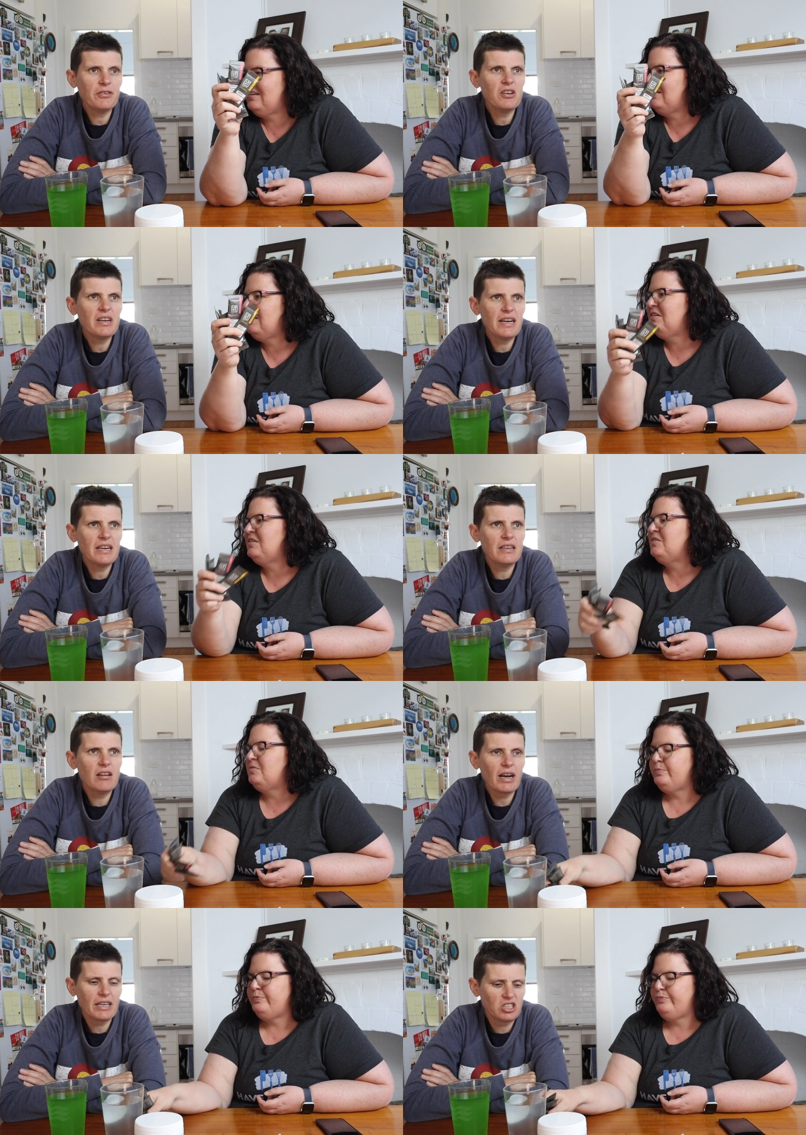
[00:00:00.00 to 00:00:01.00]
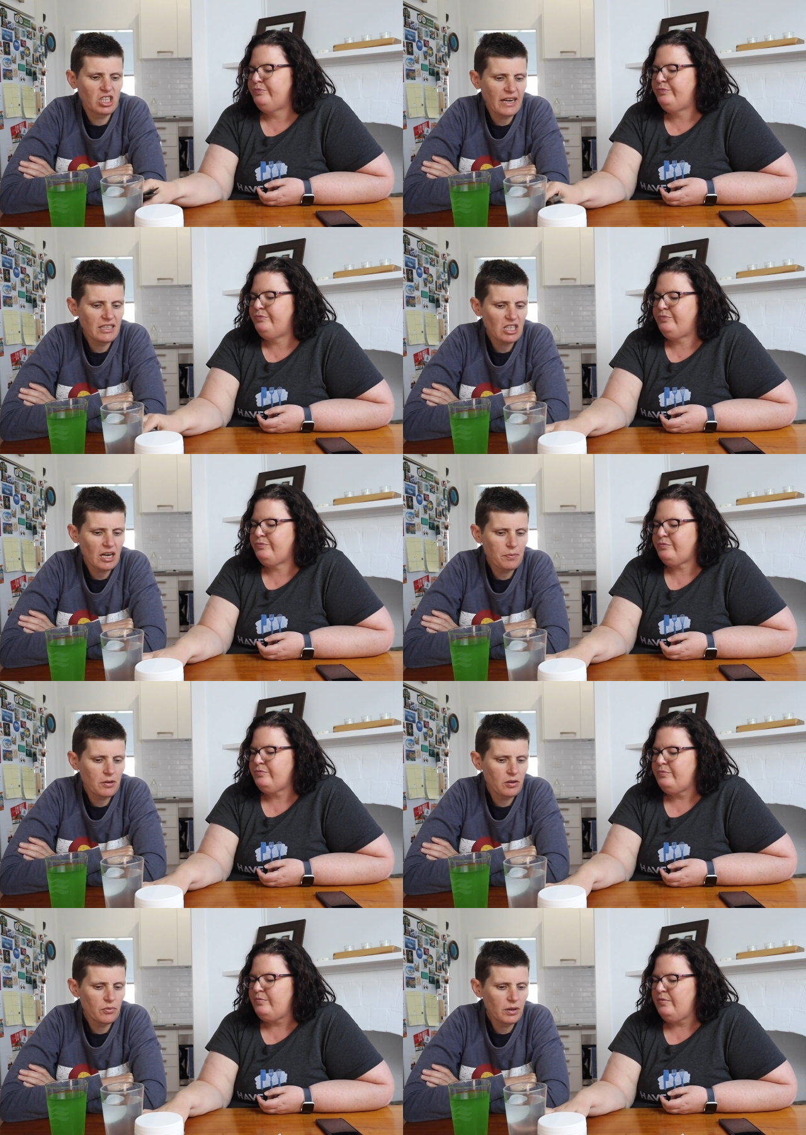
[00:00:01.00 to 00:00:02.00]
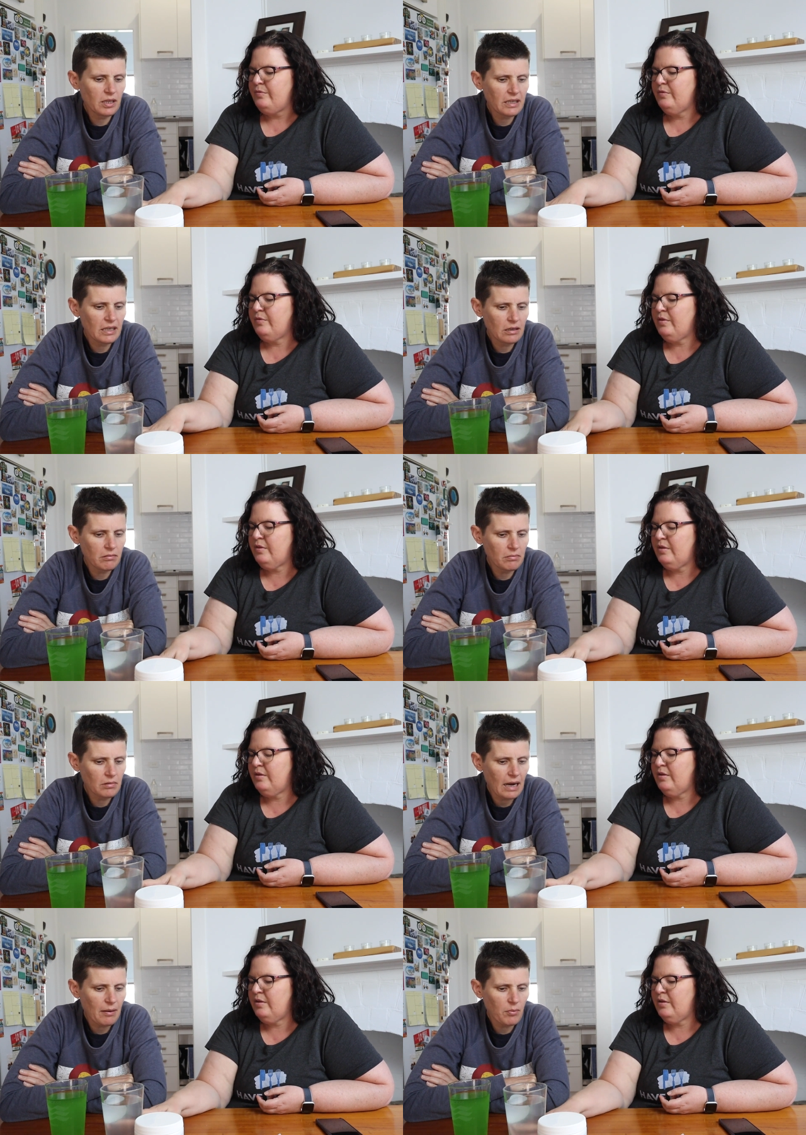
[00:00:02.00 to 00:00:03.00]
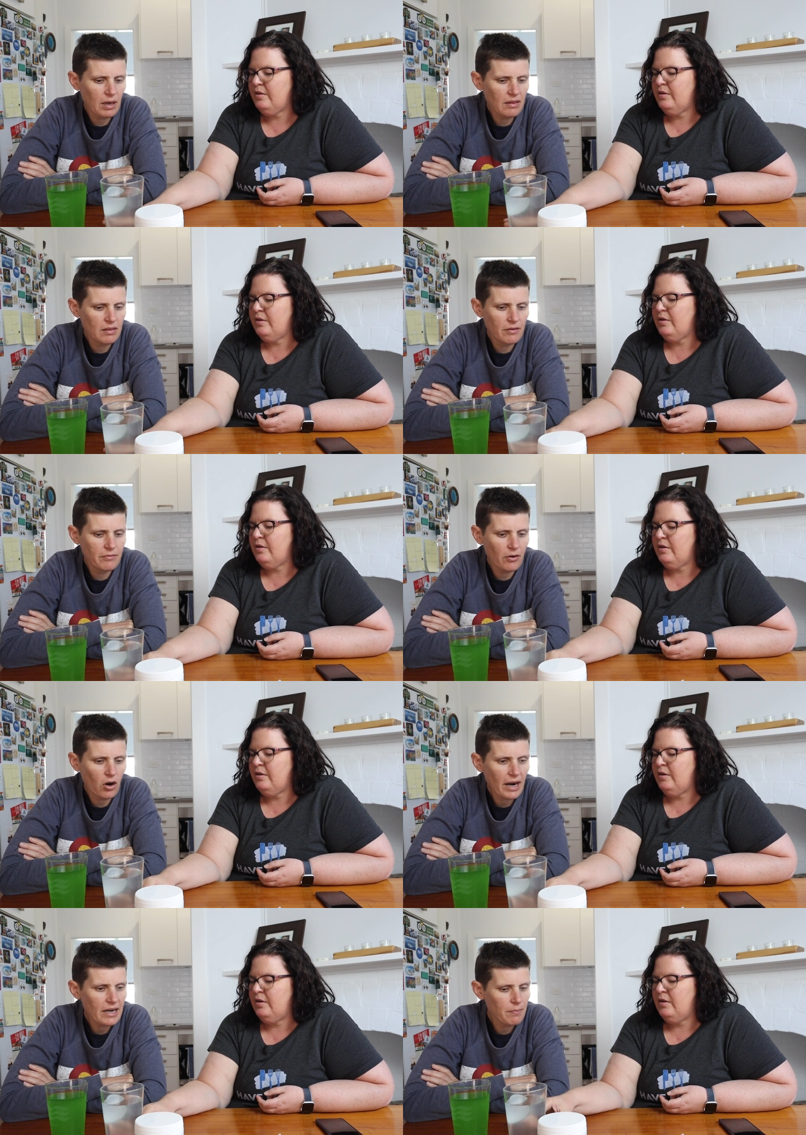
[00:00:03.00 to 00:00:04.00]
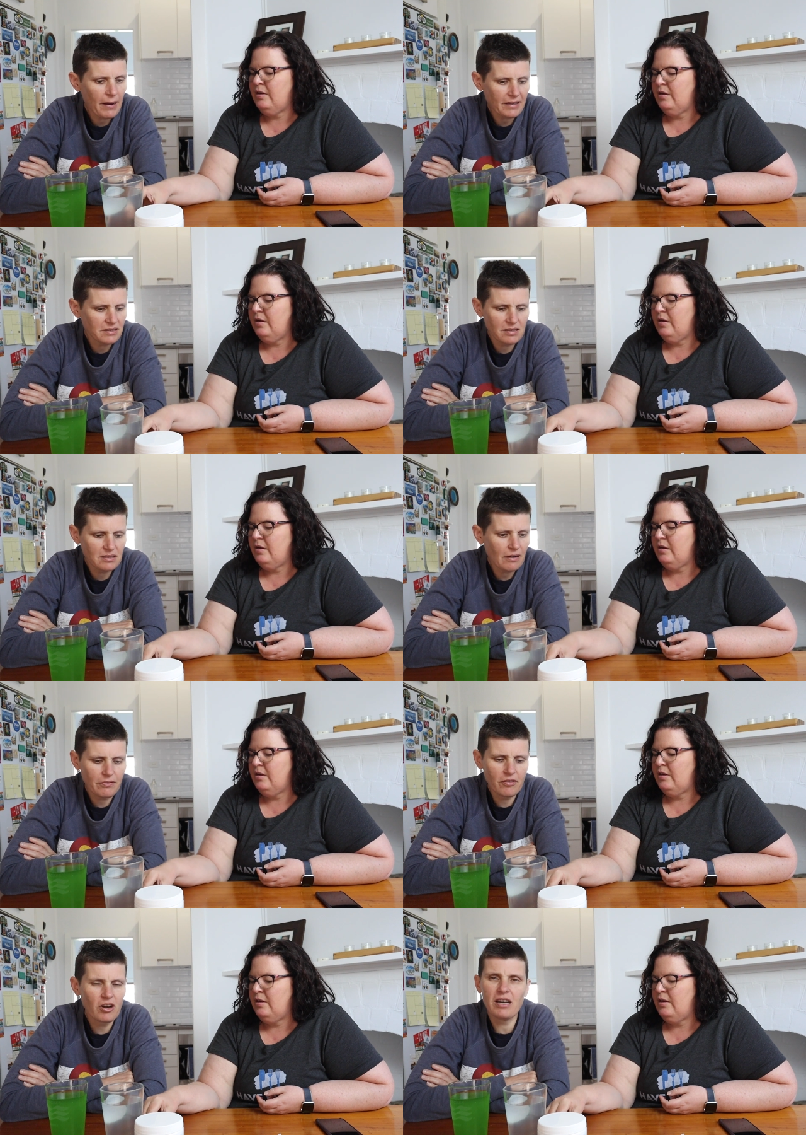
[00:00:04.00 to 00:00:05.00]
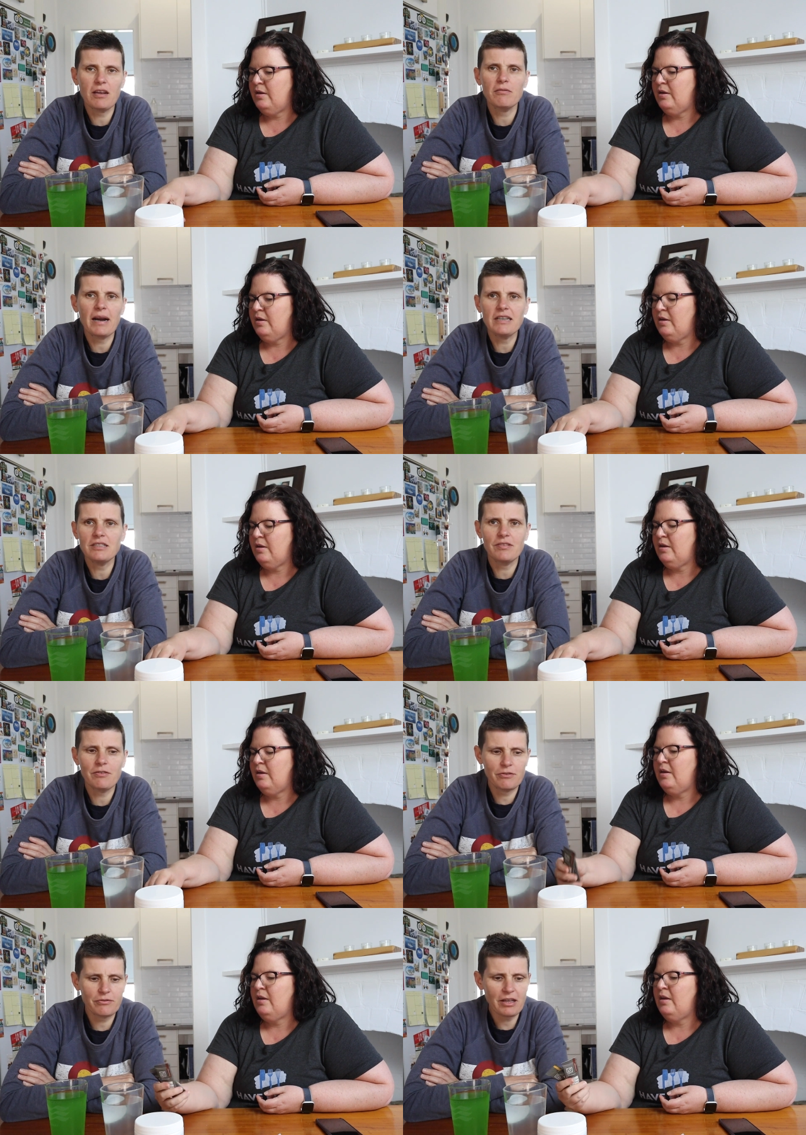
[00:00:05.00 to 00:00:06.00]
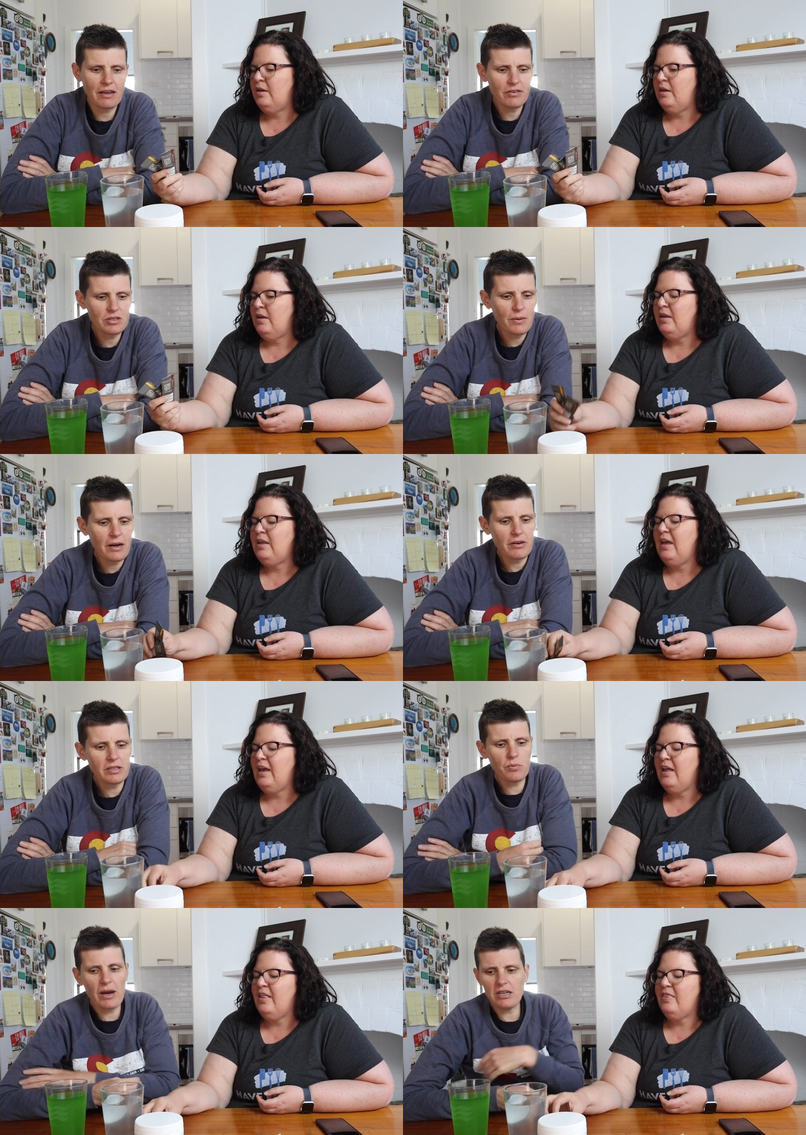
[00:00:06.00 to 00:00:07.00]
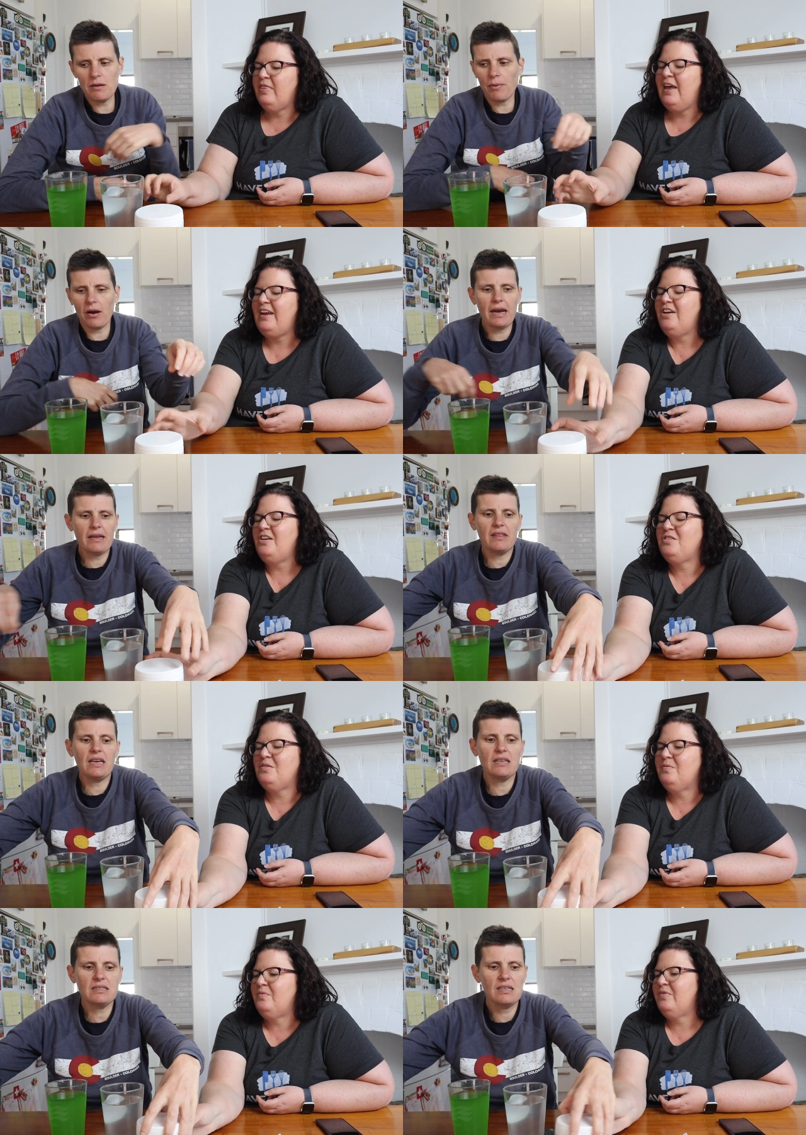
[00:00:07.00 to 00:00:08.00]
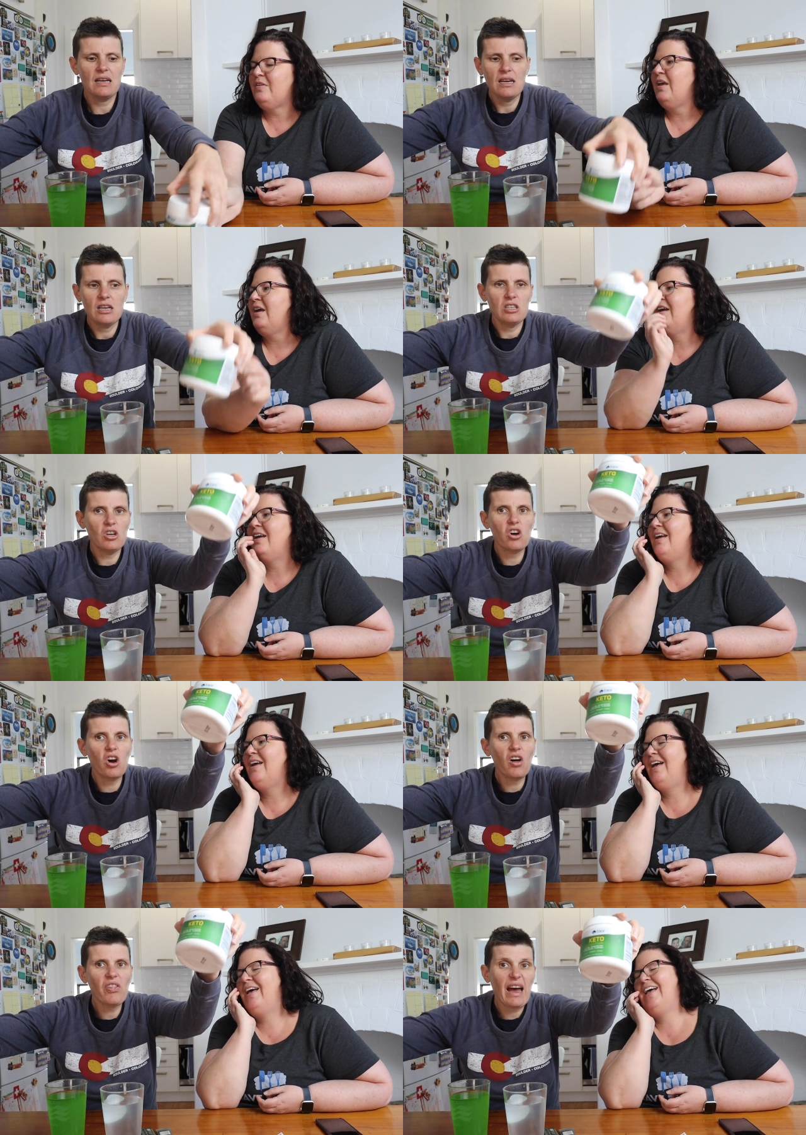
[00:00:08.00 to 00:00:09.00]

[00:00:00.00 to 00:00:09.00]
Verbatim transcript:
Speaker 1: if you needed like a change up, you could really, um, in the variety packs and stuff, you're getting a range of different flavors. Whereas yeah. when you're they buying this, yeah. you've got